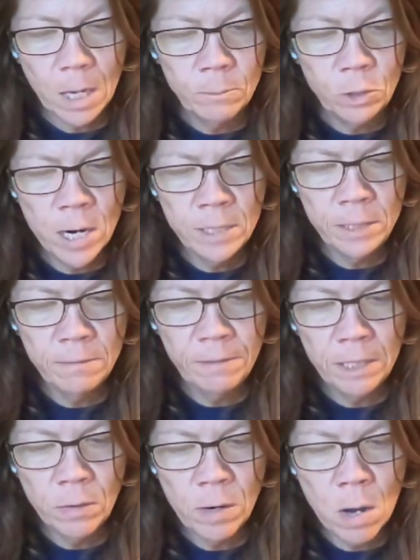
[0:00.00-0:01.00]
I'm trying to
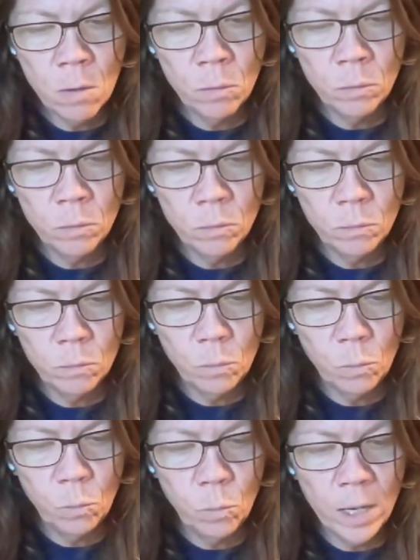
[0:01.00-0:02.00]
figure out
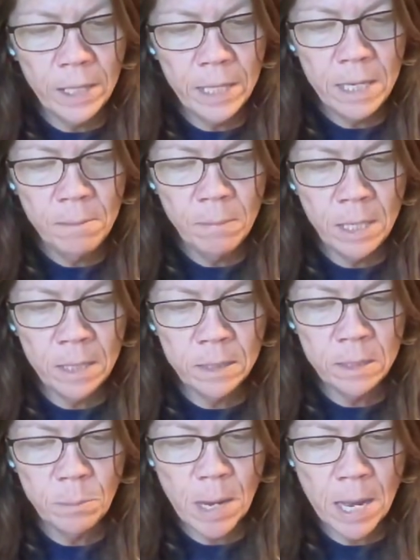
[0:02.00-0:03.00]
what he
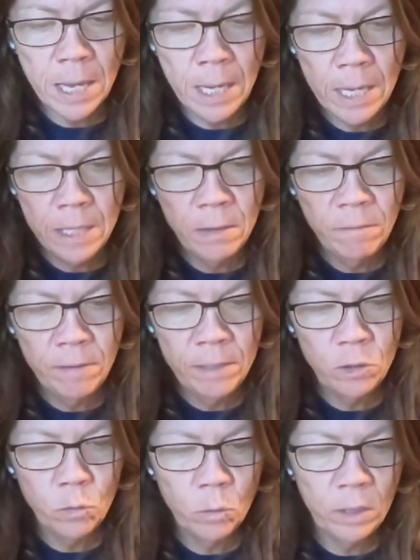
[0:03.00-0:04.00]
means by
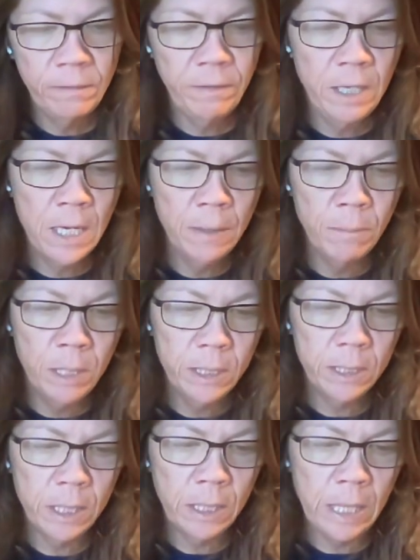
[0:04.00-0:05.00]
individual, if he
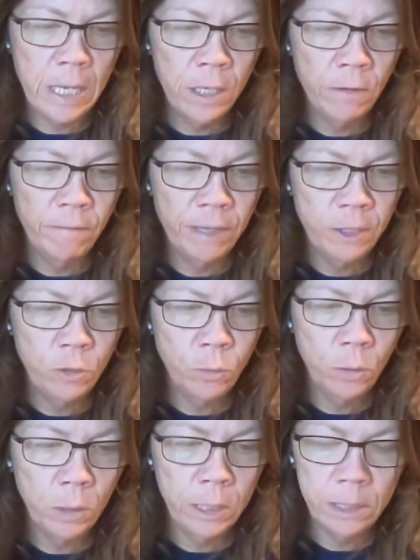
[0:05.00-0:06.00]
means that the
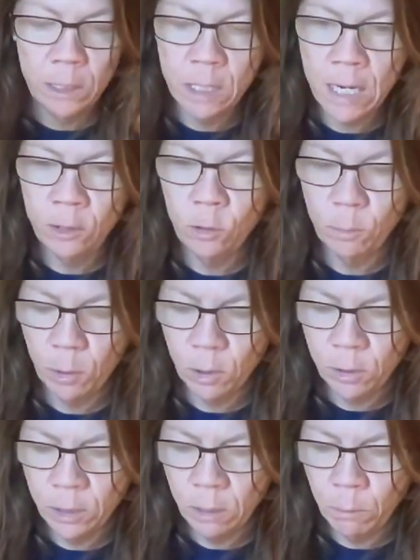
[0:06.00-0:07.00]
individual is a natural
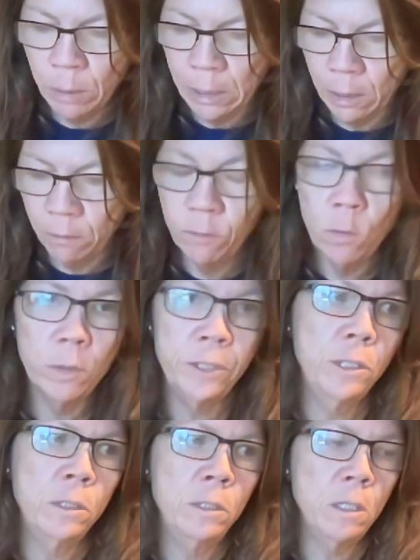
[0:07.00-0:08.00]
person, but of
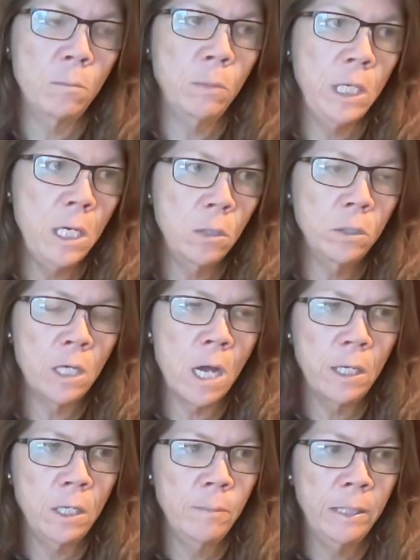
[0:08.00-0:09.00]
course, in some legal
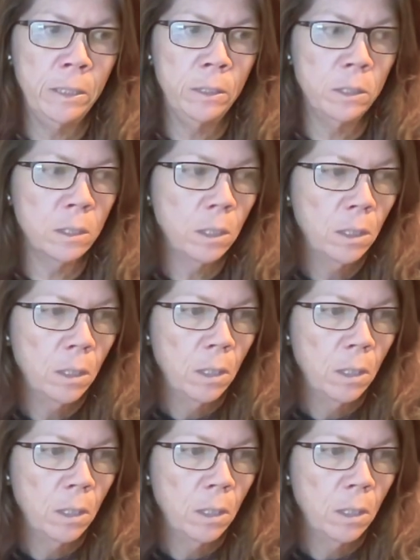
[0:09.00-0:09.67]
documents,